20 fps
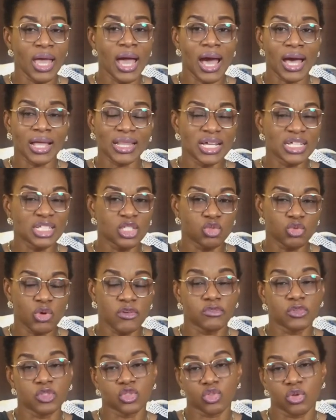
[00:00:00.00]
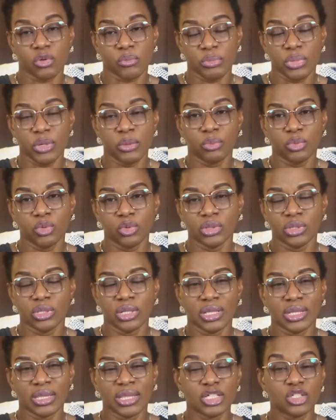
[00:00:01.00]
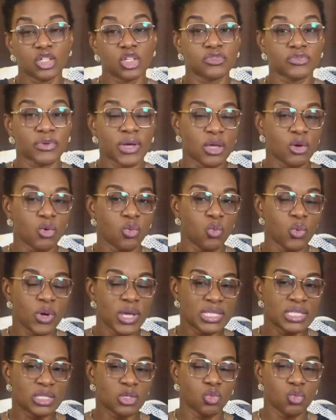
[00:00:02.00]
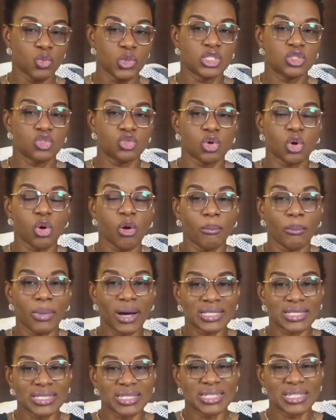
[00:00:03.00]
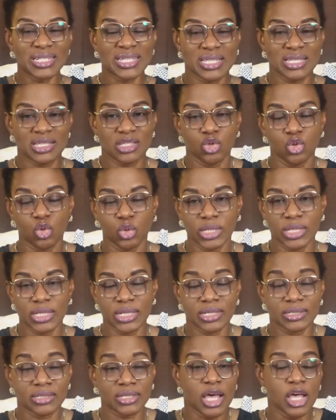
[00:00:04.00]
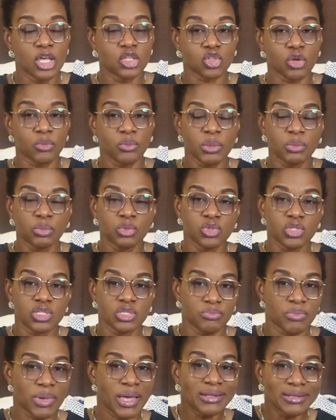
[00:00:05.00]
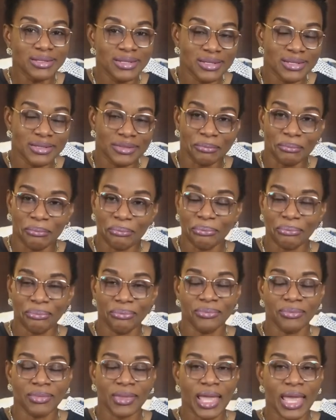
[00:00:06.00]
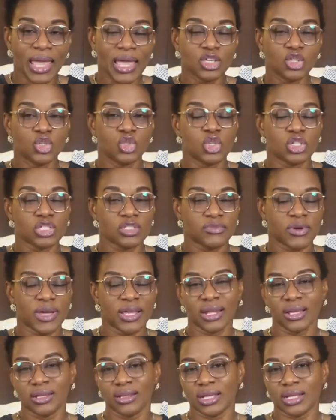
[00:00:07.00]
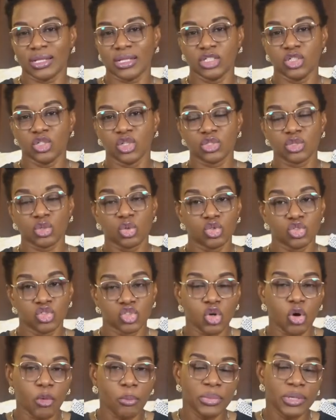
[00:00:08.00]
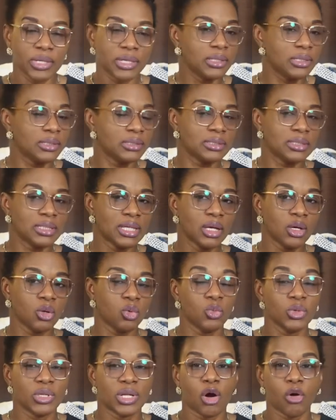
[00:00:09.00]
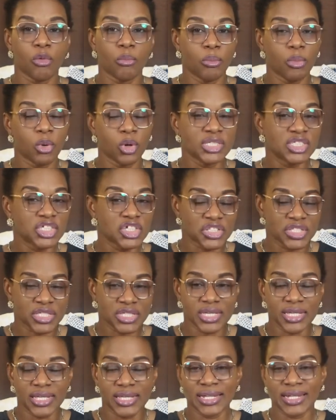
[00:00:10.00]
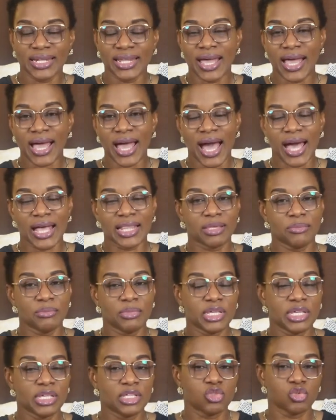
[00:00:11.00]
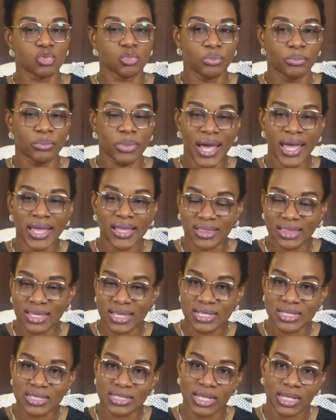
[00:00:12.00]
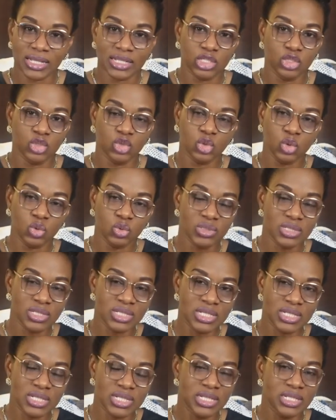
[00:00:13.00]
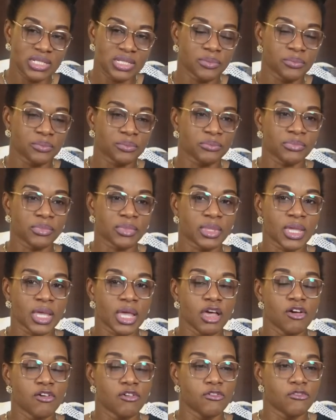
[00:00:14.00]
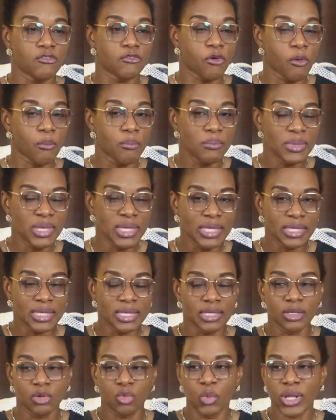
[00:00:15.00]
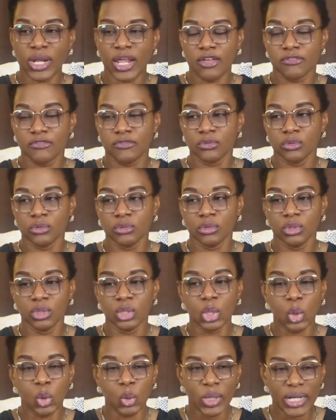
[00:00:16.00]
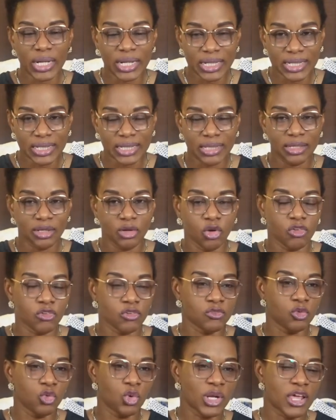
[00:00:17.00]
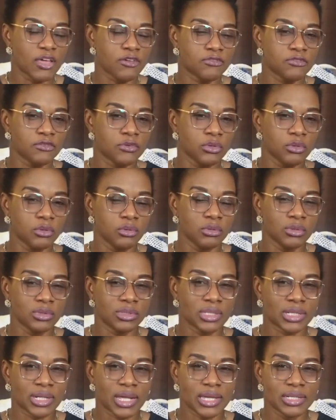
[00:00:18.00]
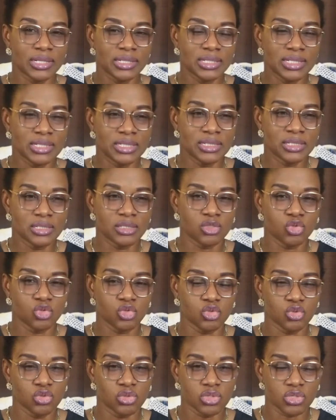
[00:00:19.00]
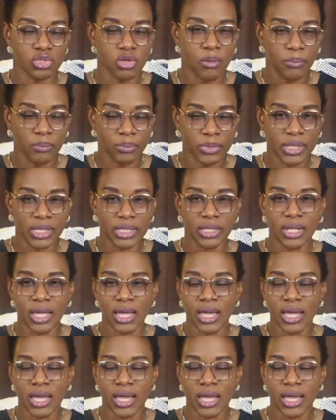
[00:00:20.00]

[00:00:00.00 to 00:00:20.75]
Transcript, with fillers: And that is why for some people, they just find ways in which to combat this loneliness. Some people spend. You just find out that they just go shopping without budgeting, and they begin to buy things that they don't need. For me, when I feel lonely or when I feel that I need to do something,